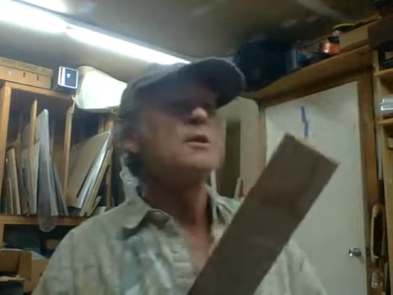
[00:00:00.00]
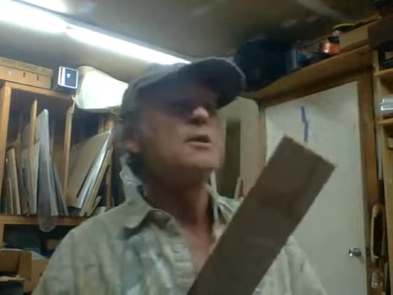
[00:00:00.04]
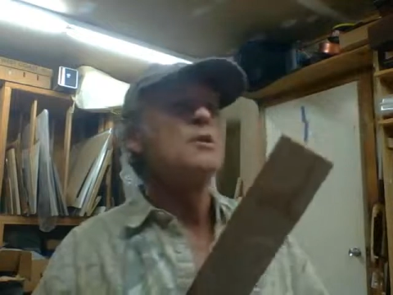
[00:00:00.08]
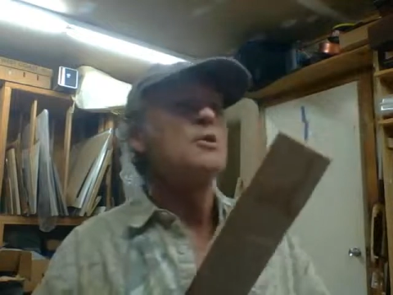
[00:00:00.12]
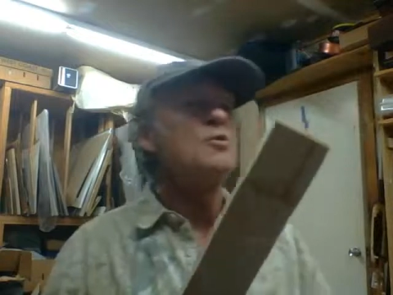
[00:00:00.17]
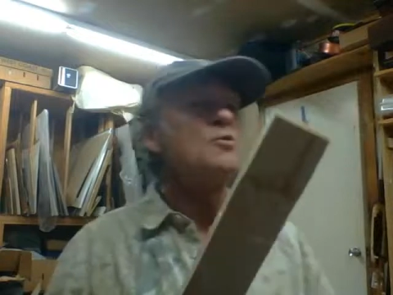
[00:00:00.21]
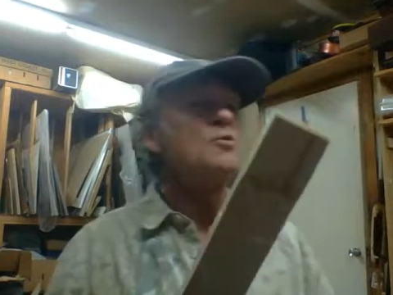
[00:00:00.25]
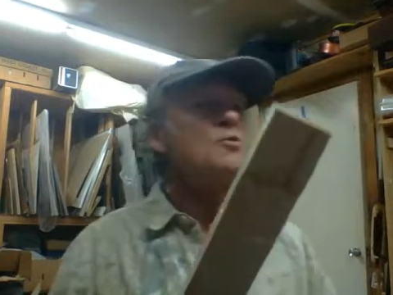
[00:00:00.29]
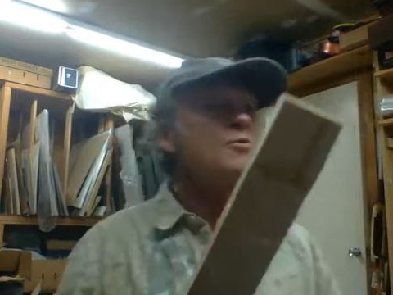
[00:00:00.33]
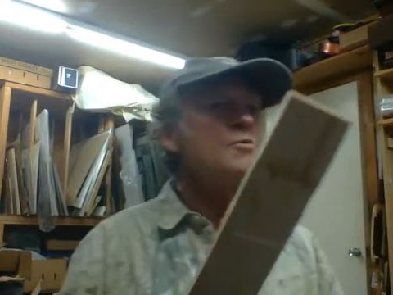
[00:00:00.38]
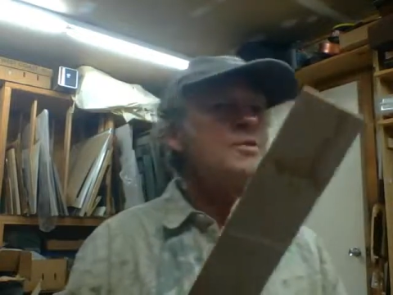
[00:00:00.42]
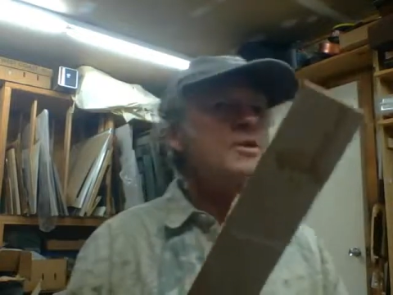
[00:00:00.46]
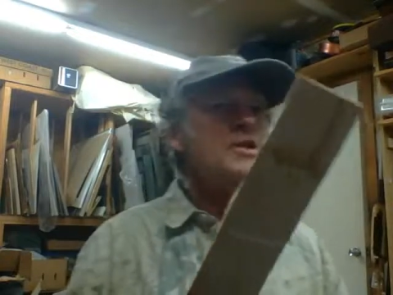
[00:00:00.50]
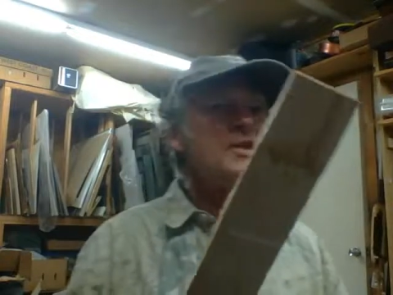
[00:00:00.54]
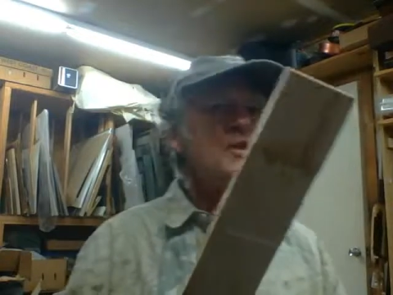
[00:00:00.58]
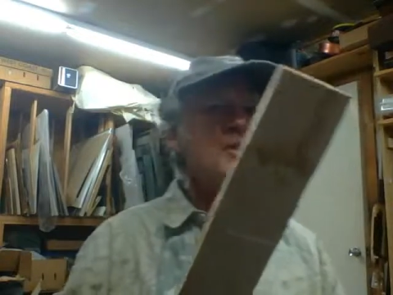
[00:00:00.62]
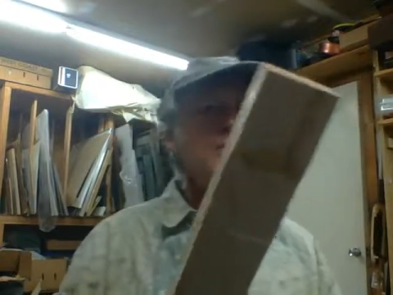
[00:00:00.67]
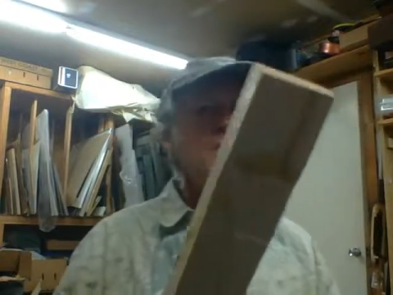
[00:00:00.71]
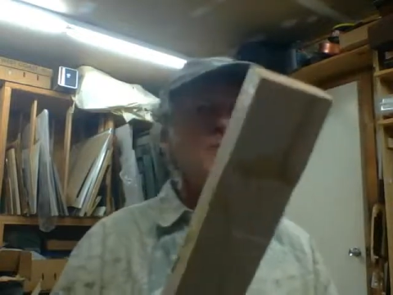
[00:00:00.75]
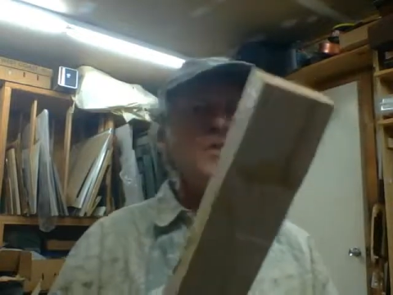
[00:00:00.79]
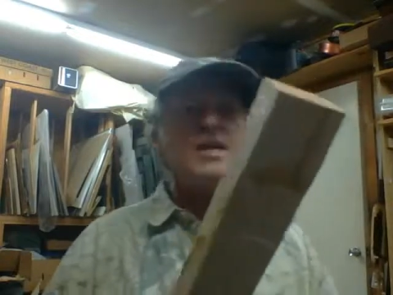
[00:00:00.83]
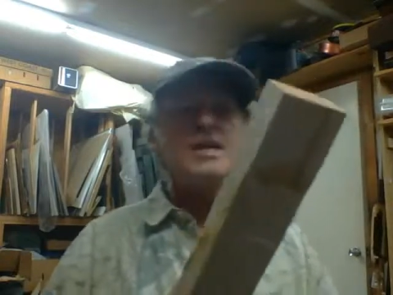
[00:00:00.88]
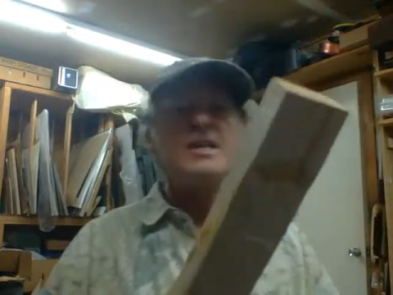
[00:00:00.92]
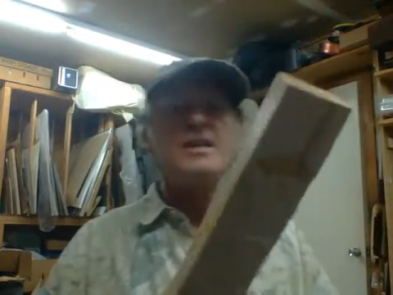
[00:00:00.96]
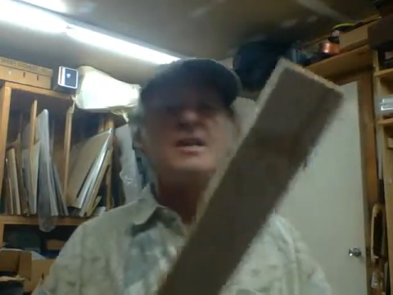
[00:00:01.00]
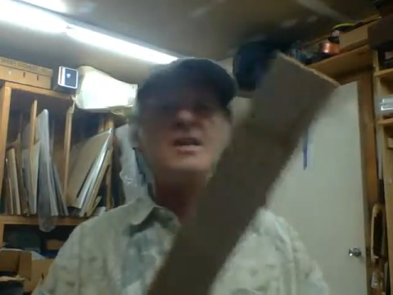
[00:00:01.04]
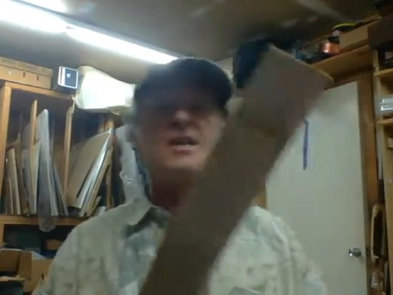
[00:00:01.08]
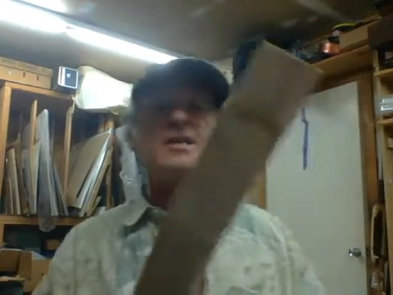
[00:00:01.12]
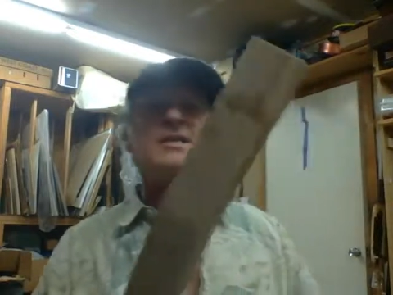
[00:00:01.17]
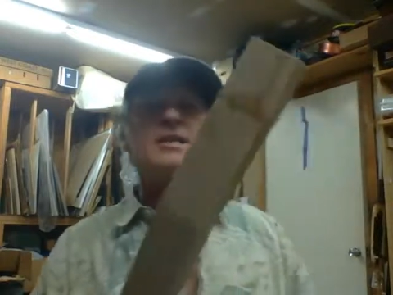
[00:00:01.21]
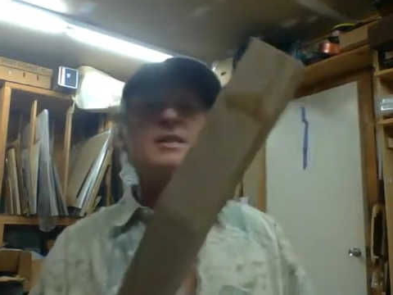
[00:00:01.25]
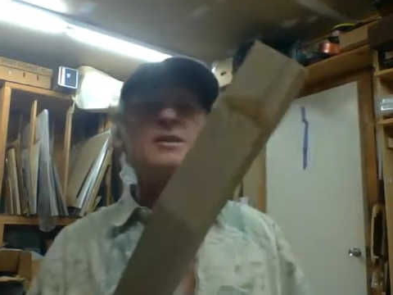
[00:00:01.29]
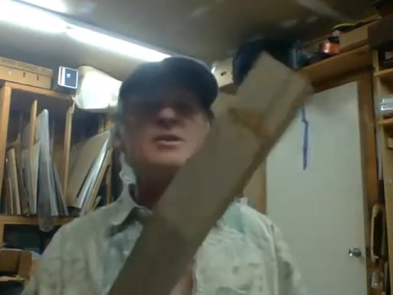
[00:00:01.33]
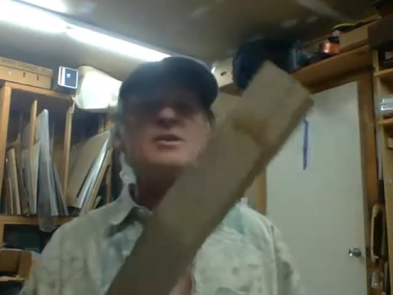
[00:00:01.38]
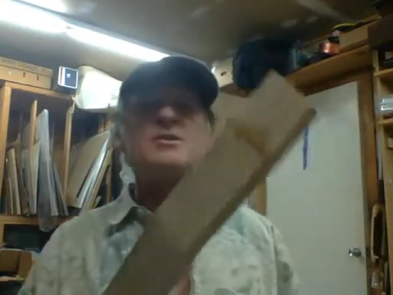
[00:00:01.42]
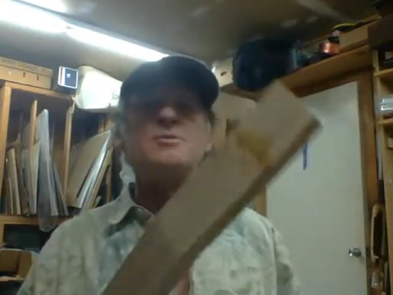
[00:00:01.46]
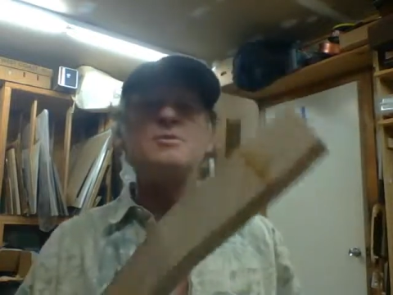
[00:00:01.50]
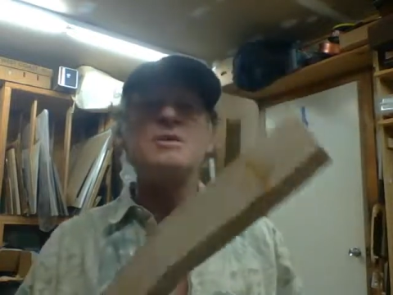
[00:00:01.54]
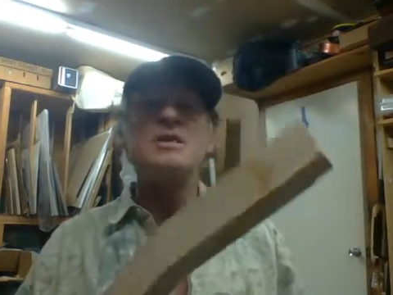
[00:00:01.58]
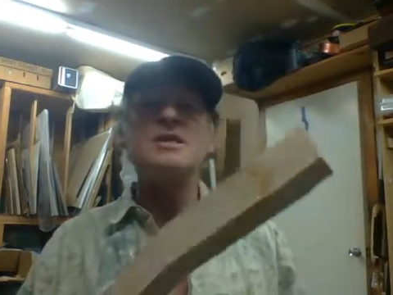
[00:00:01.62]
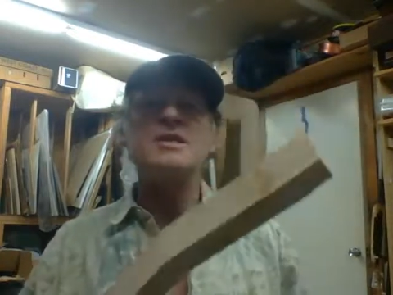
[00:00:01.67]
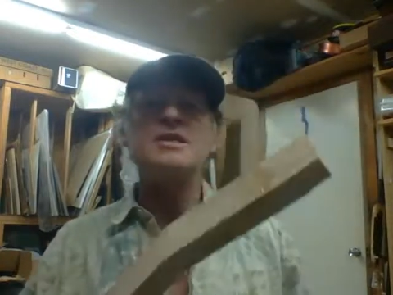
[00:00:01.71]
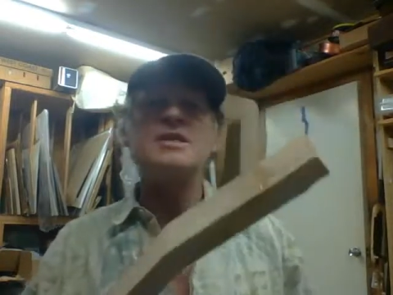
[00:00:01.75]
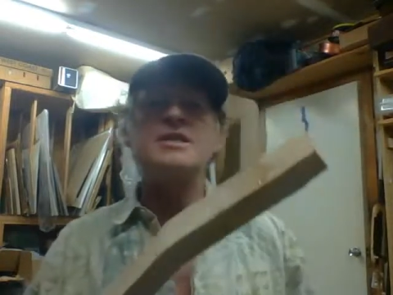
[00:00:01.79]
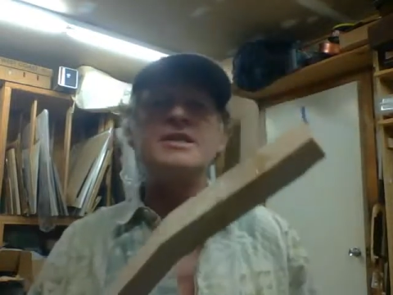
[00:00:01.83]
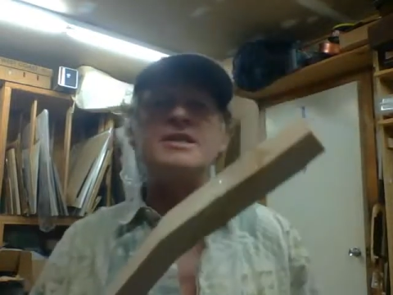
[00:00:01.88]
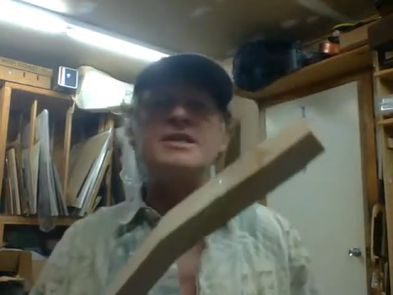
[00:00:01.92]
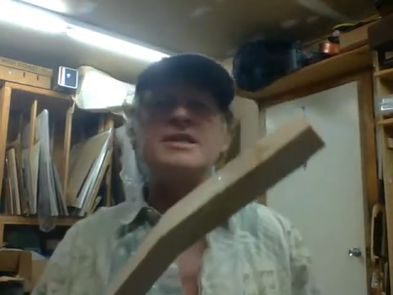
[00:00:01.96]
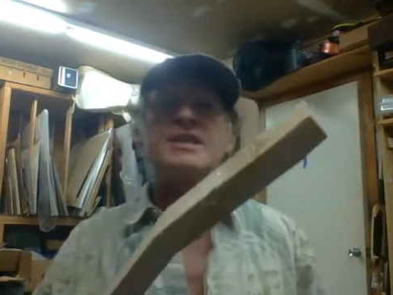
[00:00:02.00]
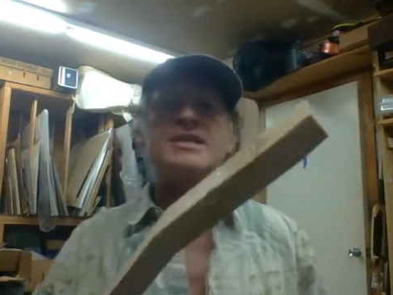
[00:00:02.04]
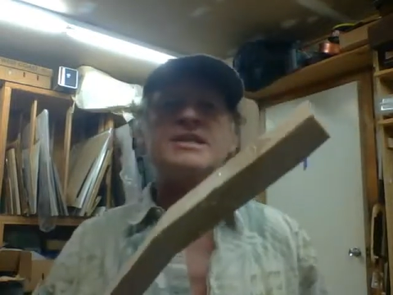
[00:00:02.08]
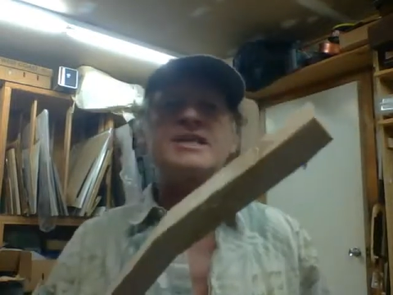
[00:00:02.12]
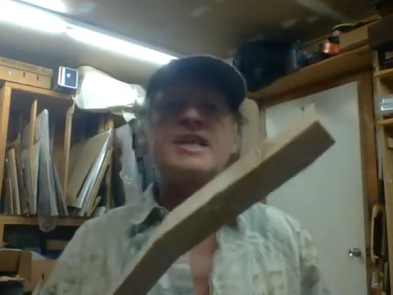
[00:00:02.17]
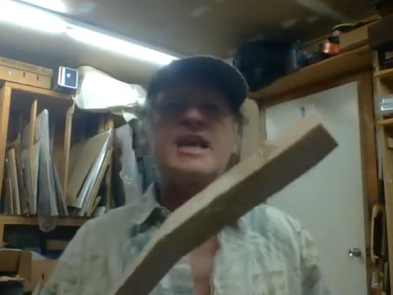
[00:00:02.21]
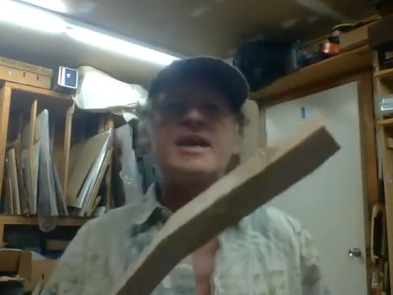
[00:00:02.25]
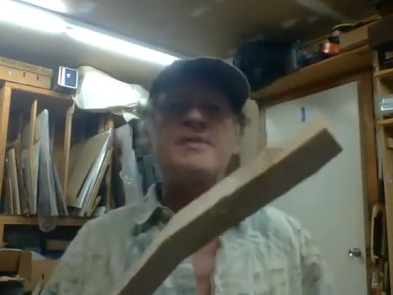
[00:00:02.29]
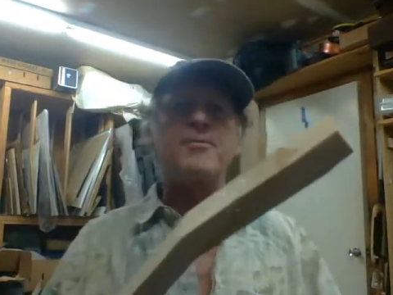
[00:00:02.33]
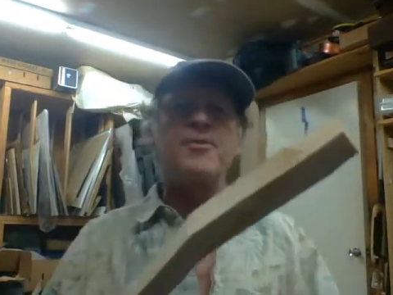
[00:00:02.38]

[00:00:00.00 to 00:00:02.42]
you need this to stay